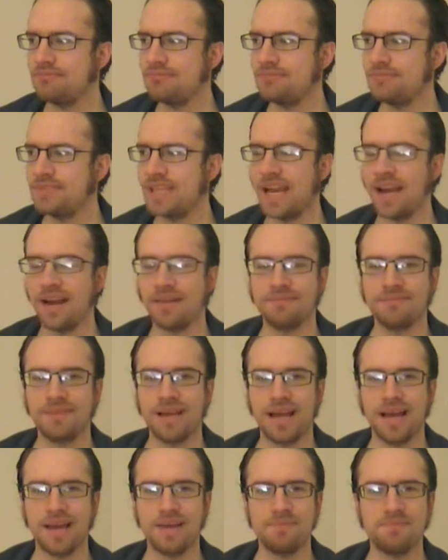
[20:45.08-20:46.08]
Yeah,
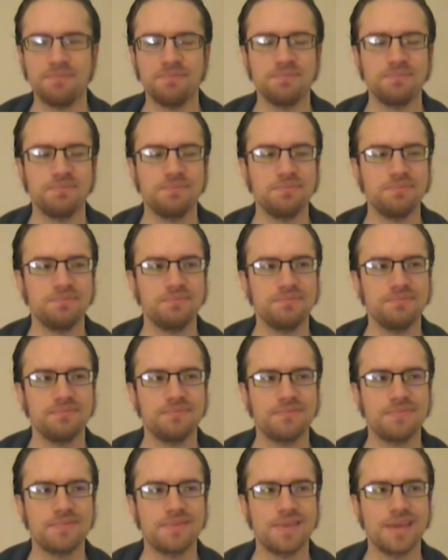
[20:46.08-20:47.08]
I
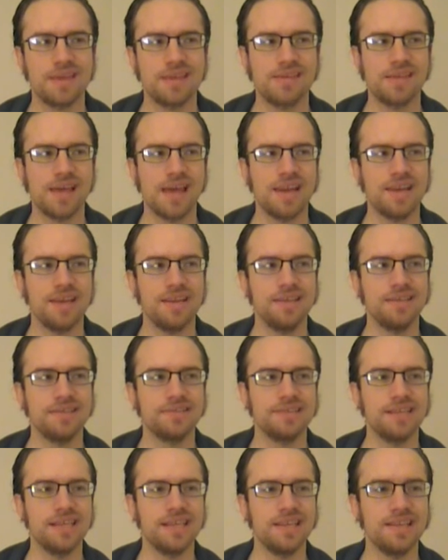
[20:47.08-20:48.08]
think that
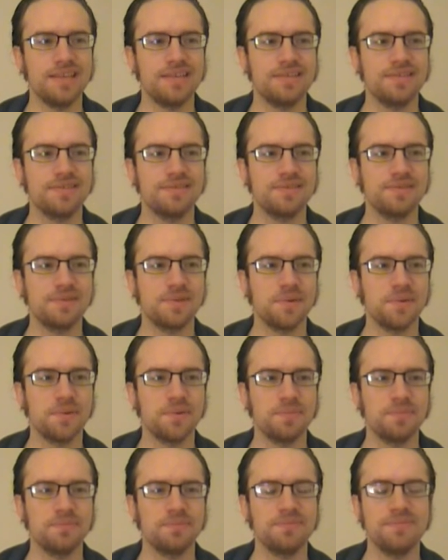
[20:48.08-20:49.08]
is it. So,
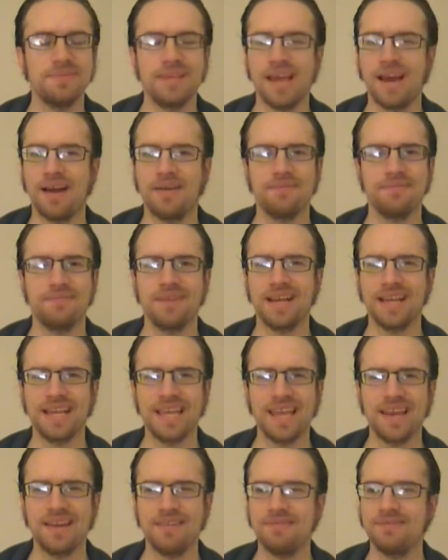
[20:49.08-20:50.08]
yeah,
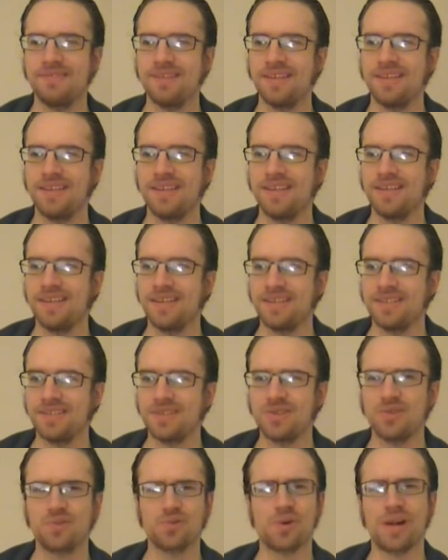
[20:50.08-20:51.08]
again,
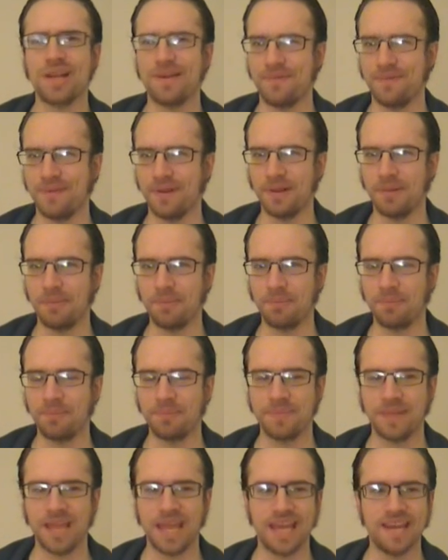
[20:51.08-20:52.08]
great film
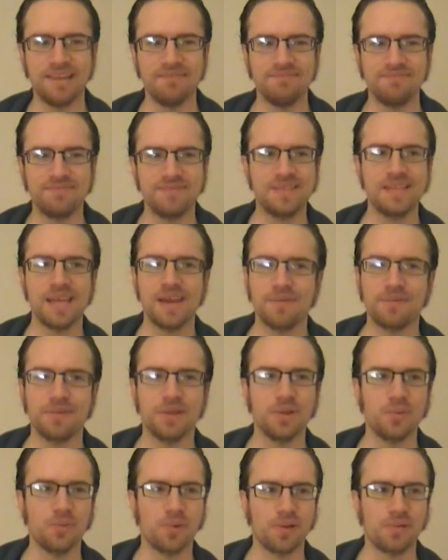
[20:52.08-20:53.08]
and
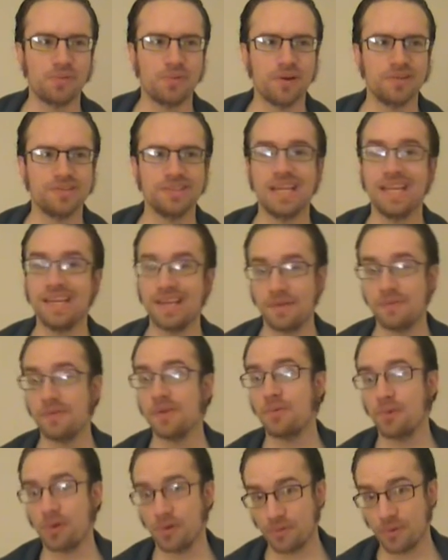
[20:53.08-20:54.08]
definitely worth watching, and
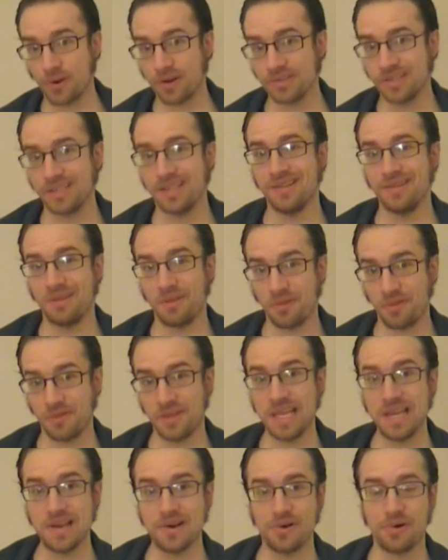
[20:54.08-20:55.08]
definitely worth watching in the
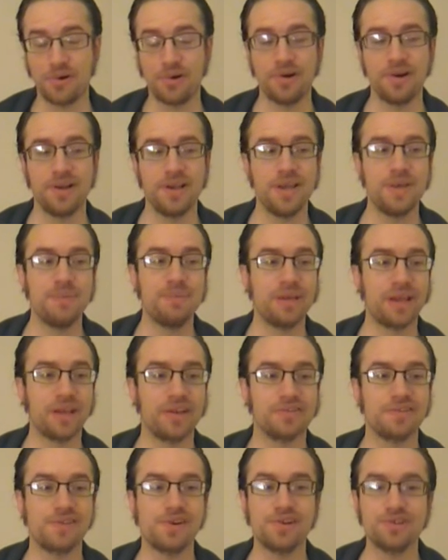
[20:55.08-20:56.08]
theater
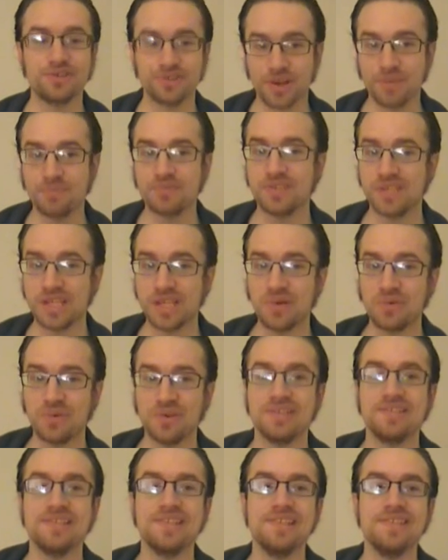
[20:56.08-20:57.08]
because there are some
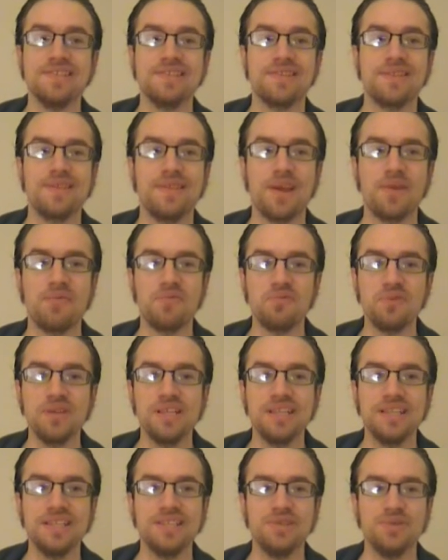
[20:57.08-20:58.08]
sequences that
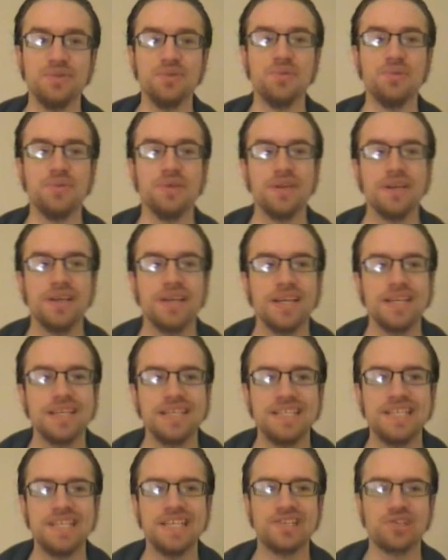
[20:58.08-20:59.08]
really do
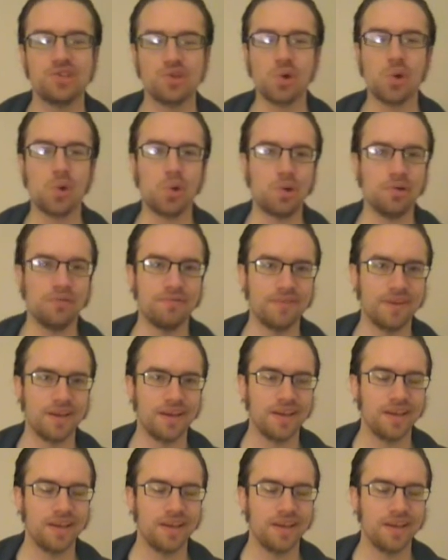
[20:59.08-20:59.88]
deserve,